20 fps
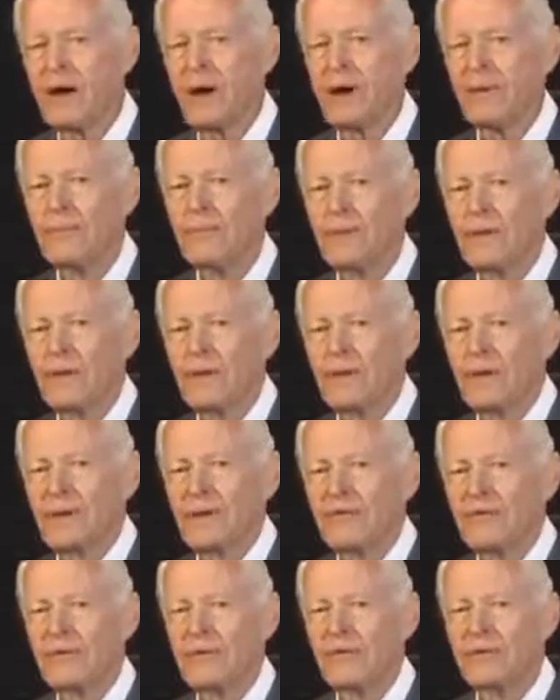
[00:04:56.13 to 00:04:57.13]

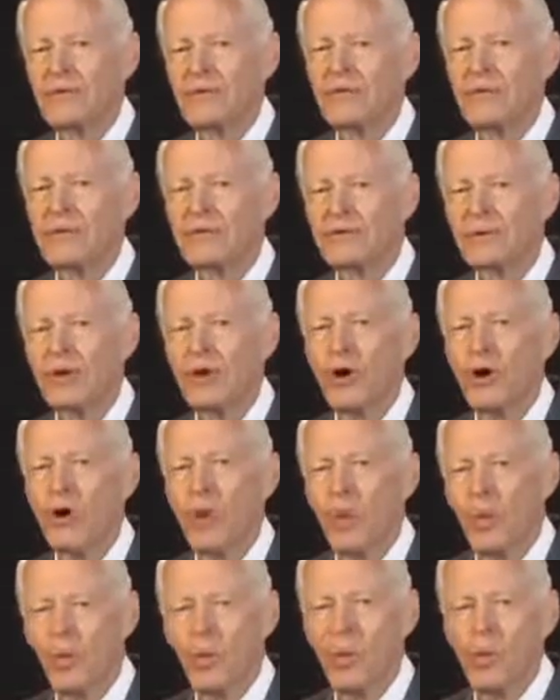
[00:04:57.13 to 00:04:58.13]
There is
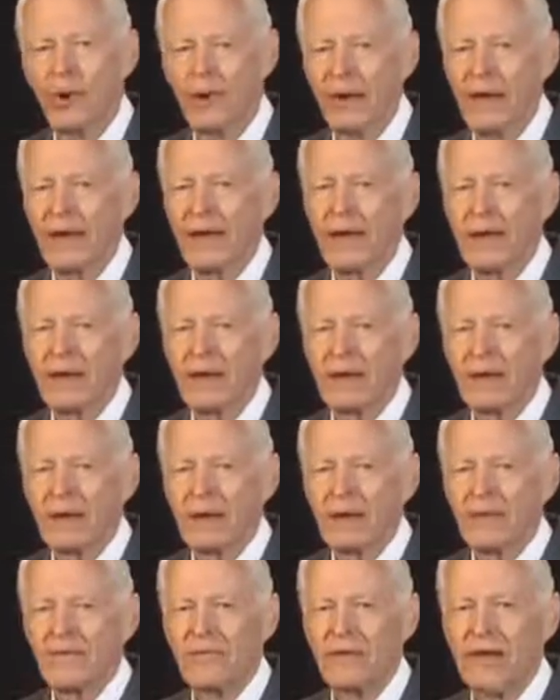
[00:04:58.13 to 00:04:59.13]
no way
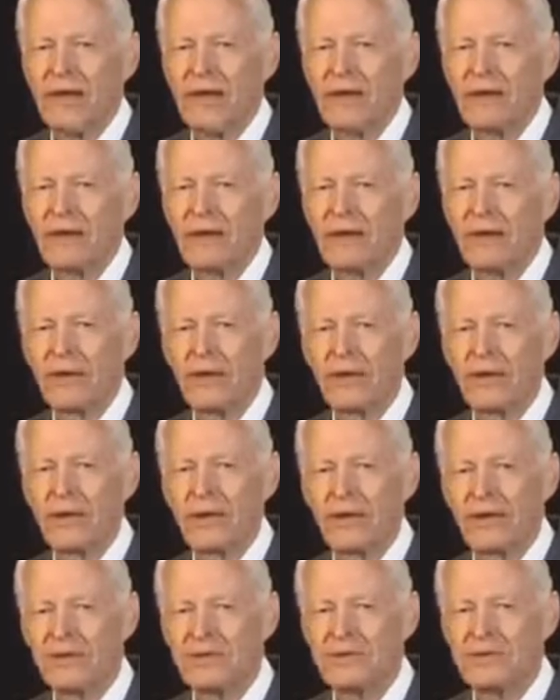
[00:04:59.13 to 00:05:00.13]
that a
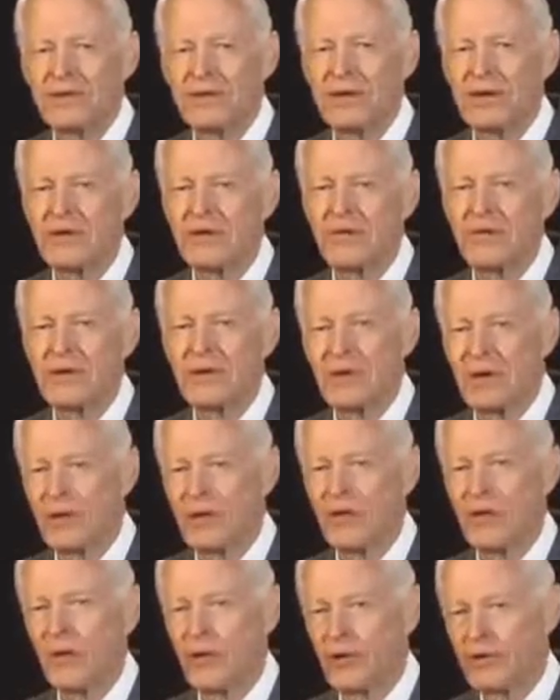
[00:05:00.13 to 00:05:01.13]
little insignificant
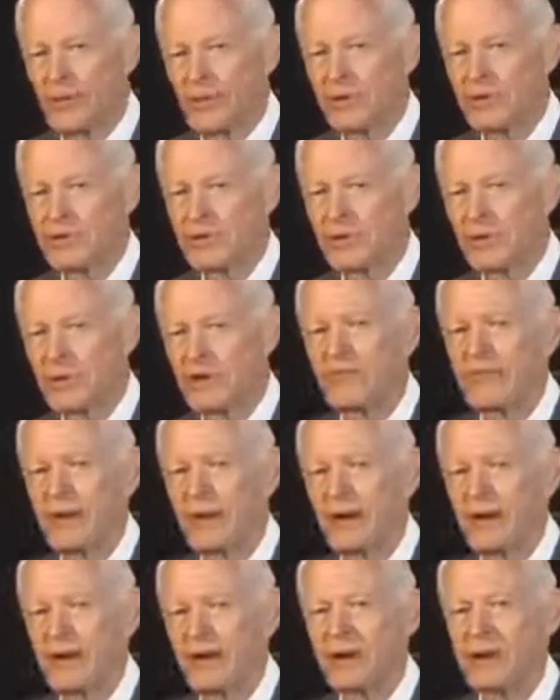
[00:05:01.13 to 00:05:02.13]
unknown missionary
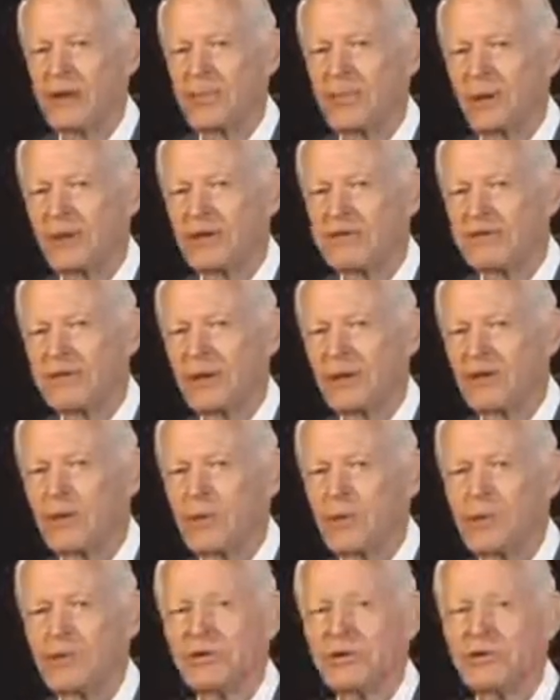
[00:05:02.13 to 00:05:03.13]
flying airplanes out
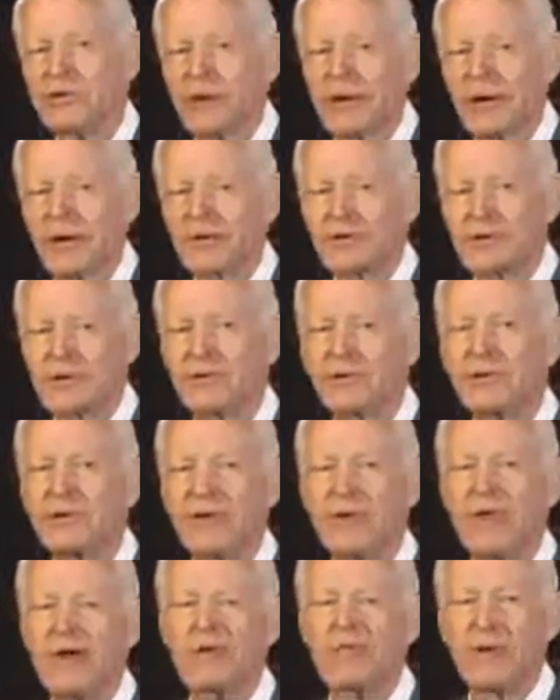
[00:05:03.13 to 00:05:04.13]
in the bush of Alaska could